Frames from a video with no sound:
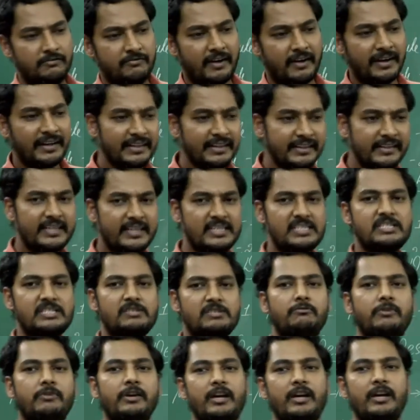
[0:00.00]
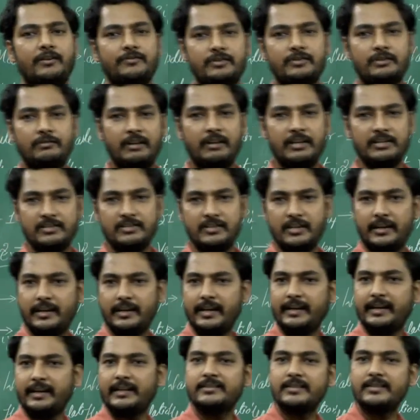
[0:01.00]
finest way of civil engineering,
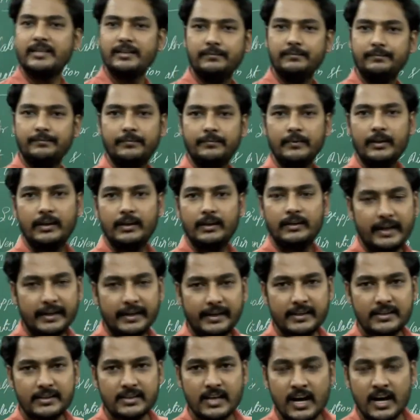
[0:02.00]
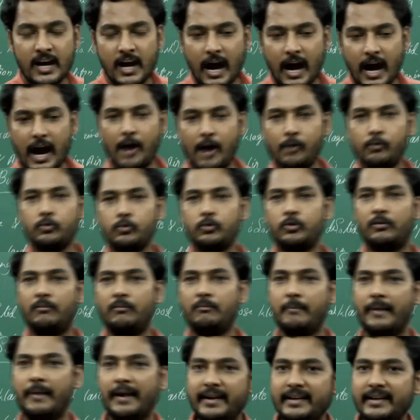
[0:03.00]
I can say, that is how to
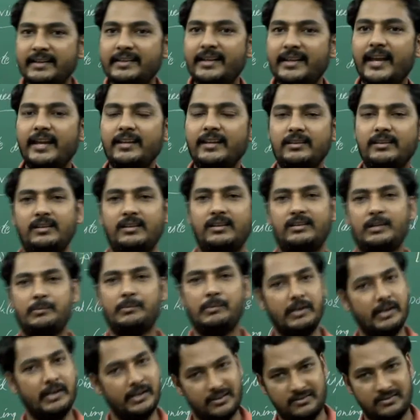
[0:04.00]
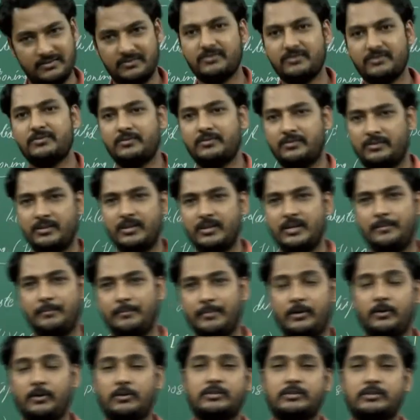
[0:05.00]
maintain the buildings.
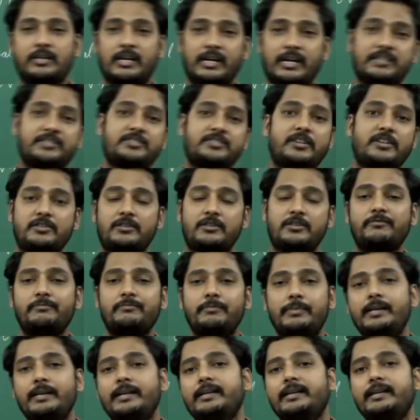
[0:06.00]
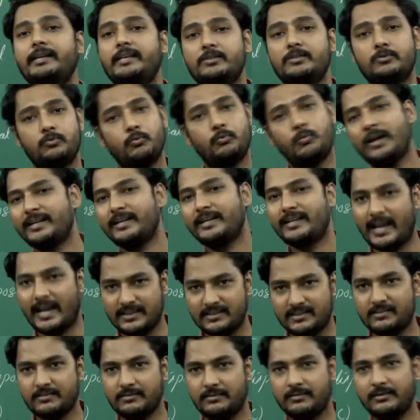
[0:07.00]
Because construction of building is one
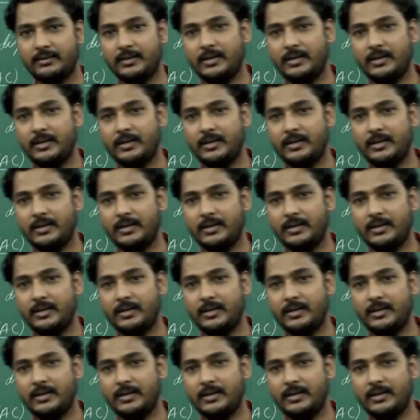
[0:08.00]
task,